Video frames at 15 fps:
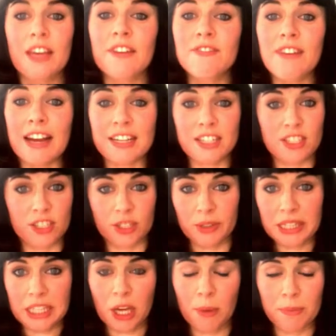In fact,
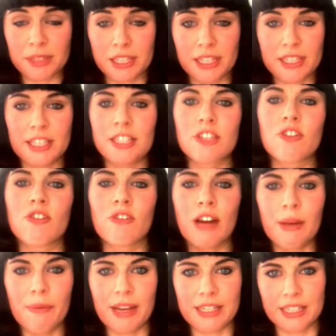doing the opposite is a
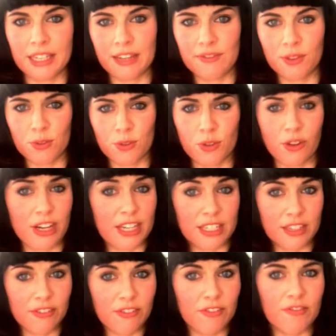great way to give your story a
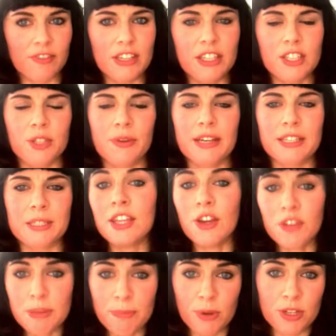different feel to it. The
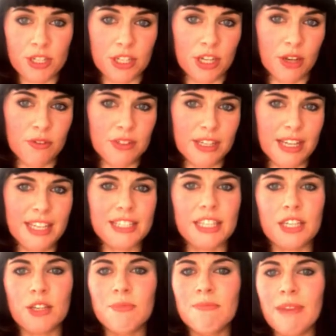only point to note is
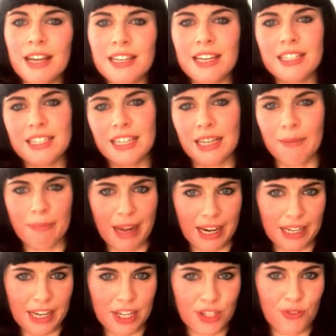that you might get a little
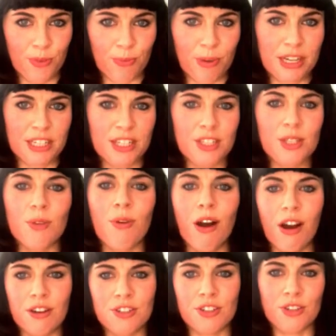backlash from readers who
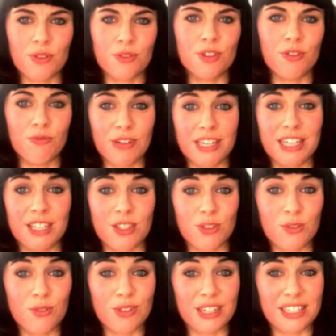aren't used to reading
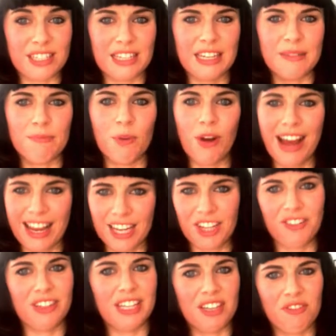stories that more
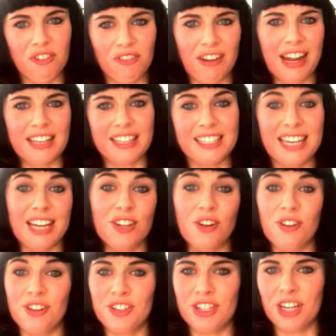accurately reflect the
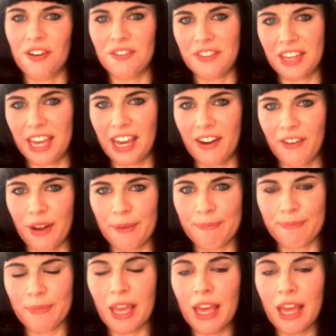technology of the era.